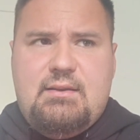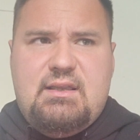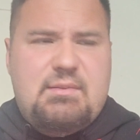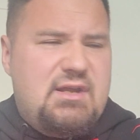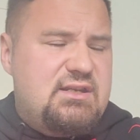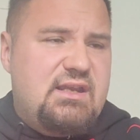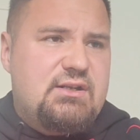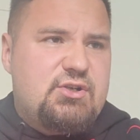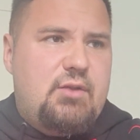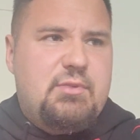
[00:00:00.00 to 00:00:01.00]
In the
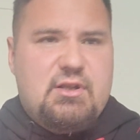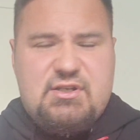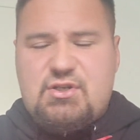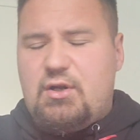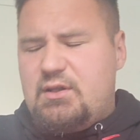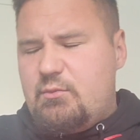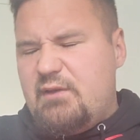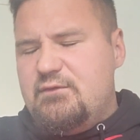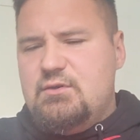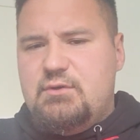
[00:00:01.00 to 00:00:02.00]
mundane tropical astrology,
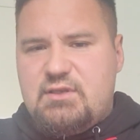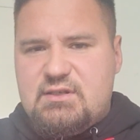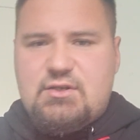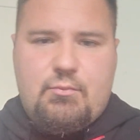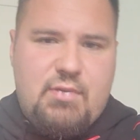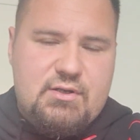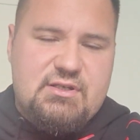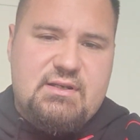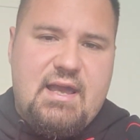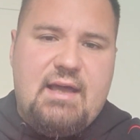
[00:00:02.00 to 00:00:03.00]
we view it as your
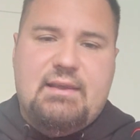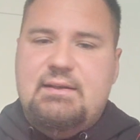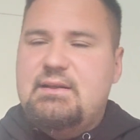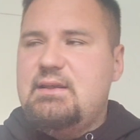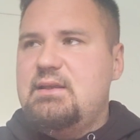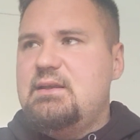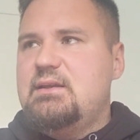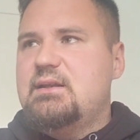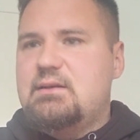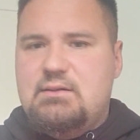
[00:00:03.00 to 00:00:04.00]

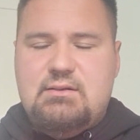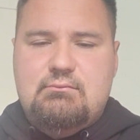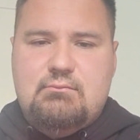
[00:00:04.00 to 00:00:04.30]
personality and